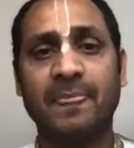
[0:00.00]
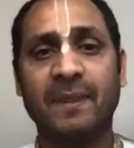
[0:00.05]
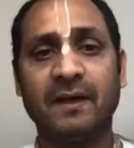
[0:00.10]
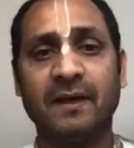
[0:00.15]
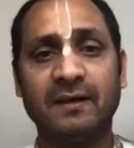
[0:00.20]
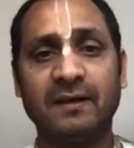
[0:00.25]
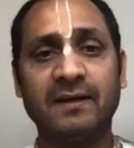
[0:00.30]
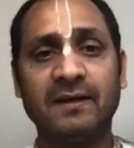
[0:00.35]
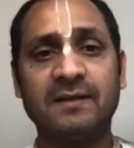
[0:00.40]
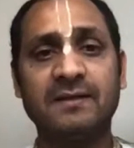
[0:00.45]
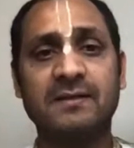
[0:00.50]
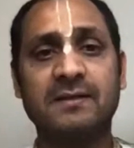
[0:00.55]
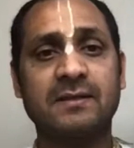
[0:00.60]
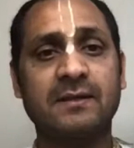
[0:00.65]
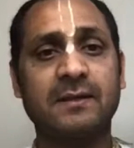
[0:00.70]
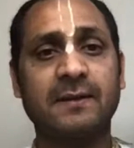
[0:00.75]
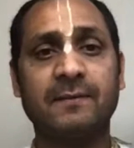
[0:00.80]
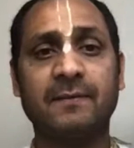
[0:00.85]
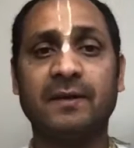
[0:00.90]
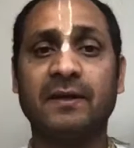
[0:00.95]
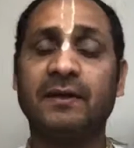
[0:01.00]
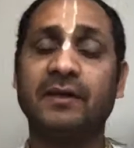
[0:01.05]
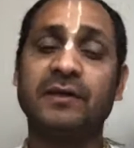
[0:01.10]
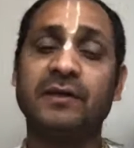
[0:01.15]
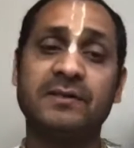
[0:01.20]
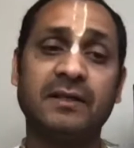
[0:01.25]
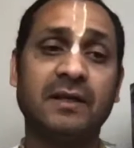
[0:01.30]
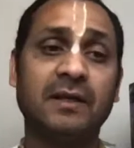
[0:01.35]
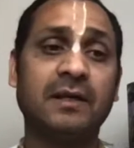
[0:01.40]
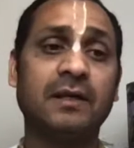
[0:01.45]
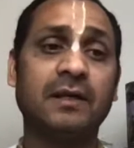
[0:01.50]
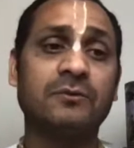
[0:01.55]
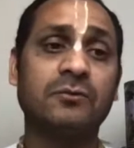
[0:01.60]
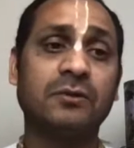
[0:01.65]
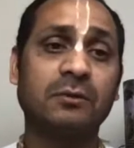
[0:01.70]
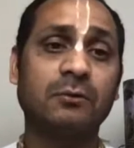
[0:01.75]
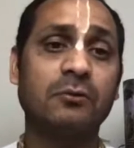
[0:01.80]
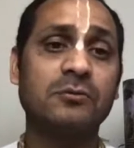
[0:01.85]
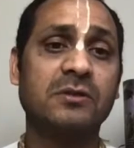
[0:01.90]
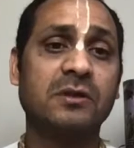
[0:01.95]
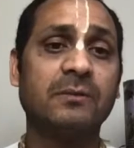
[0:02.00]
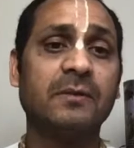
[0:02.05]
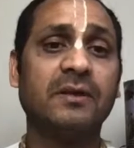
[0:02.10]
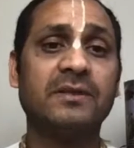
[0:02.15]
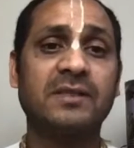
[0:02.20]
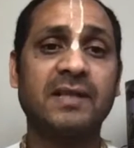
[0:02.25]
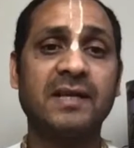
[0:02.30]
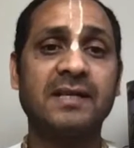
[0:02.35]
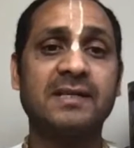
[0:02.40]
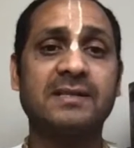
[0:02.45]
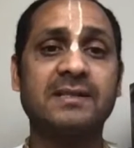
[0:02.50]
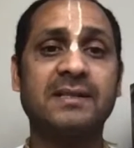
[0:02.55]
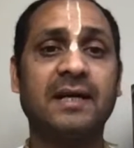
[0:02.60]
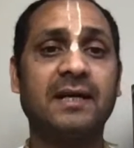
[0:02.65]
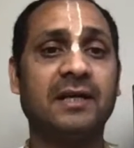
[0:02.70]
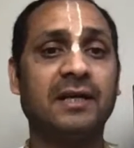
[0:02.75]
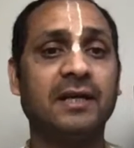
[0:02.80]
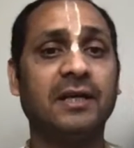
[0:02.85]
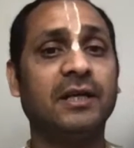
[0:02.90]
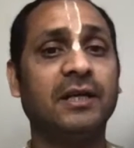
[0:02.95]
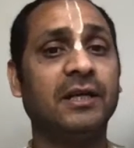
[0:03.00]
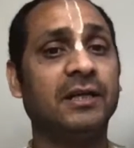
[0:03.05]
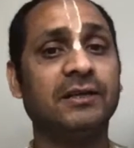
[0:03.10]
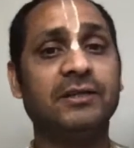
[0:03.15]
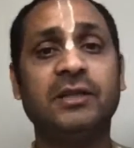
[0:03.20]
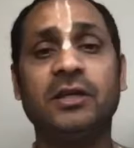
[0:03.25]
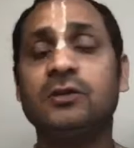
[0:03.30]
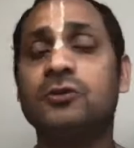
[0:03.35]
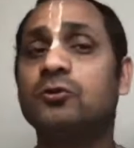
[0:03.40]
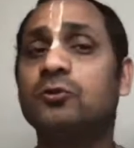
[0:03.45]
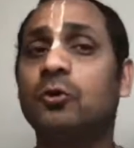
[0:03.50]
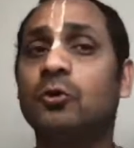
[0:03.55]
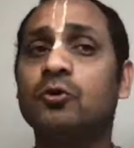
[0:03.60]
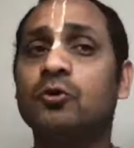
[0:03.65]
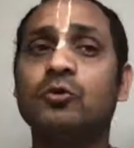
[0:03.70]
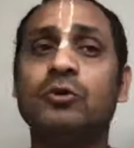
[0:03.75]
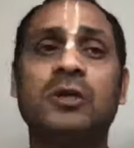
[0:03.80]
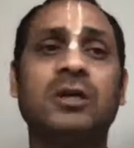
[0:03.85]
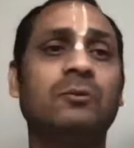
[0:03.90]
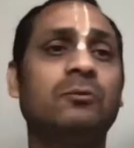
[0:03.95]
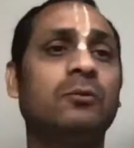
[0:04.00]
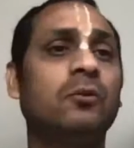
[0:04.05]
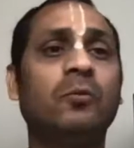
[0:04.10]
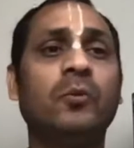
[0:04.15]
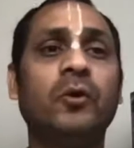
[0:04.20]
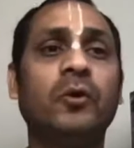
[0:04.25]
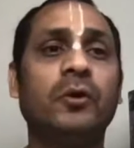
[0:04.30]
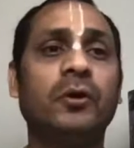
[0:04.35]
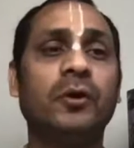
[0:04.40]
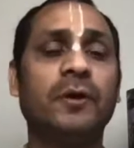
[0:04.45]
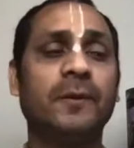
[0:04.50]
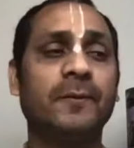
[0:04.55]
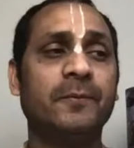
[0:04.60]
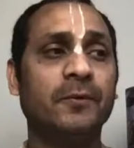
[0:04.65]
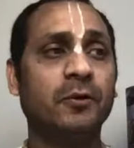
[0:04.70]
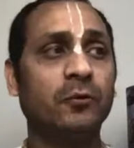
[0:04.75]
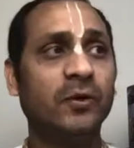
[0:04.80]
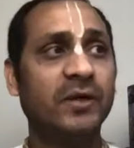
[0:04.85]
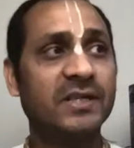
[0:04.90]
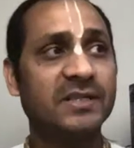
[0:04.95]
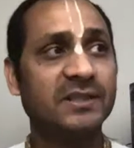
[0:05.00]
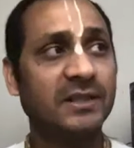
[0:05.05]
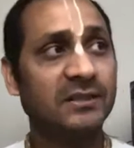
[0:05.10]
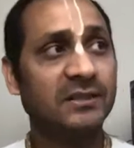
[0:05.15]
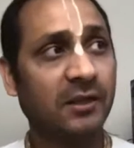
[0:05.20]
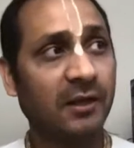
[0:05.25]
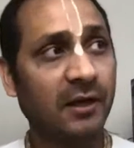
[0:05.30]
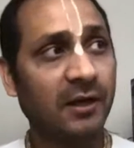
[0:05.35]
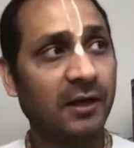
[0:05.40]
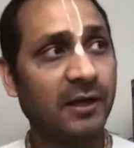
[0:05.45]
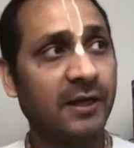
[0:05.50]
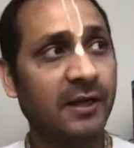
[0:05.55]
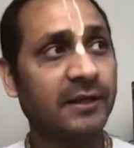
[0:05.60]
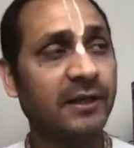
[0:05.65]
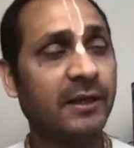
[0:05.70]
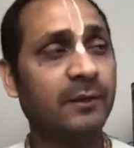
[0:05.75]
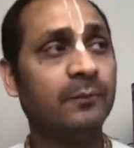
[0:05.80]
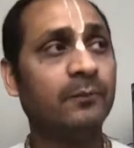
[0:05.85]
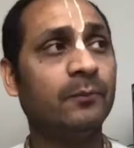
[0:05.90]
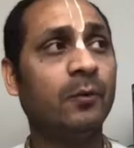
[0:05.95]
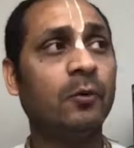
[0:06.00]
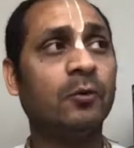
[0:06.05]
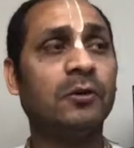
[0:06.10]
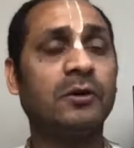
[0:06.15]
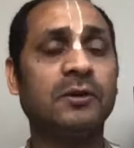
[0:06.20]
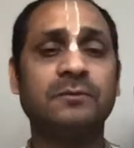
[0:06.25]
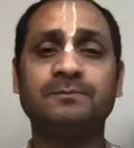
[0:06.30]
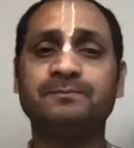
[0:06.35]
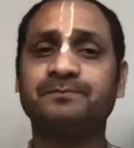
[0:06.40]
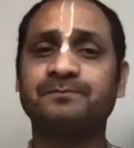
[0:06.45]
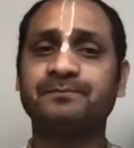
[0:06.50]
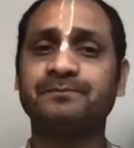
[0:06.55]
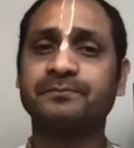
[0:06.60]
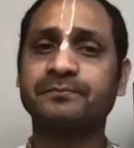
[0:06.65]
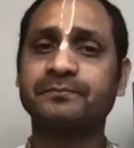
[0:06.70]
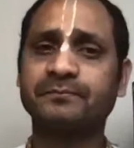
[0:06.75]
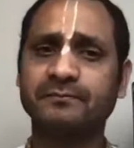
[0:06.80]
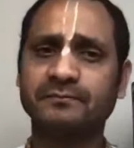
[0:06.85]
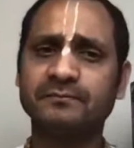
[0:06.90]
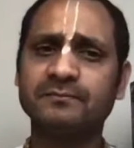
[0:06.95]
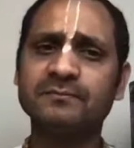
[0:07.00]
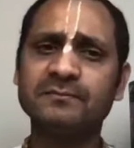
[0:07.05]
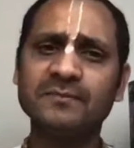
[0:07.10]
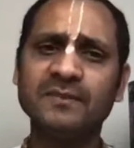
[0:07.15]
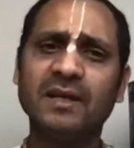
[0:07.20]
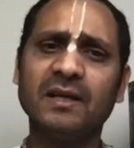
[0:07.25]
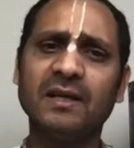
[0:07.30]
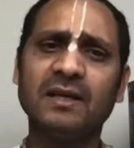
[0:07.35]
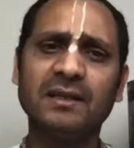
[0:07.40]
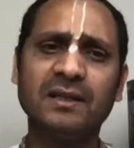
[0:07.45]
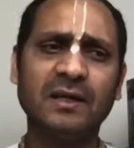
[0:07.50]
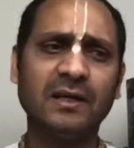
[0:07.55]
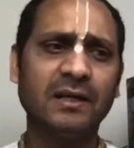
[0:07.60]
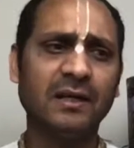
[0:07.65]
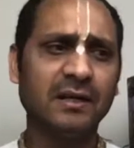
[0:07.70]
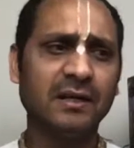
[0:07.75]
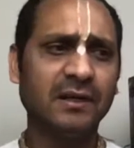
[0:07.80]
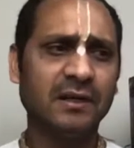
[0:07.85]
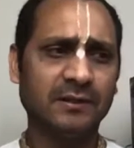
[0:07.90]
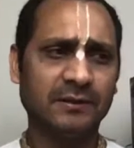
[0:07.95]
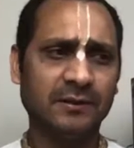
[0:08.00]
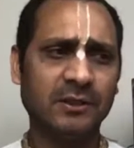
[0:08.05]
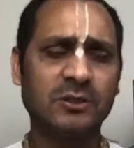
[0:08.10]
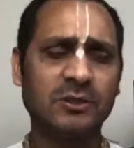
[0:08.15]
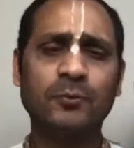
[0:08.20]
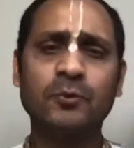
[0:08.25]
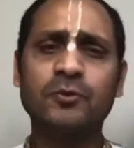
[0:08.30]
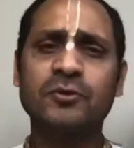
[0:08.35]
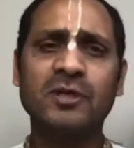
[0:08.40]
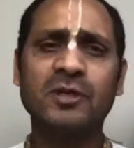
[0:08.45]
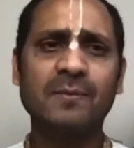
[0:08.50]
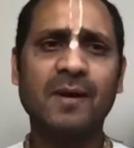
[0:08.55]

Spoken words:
And hence Sukadeva Goswami says that there is no suitable boat. We discussed earlier the boat, the spiritual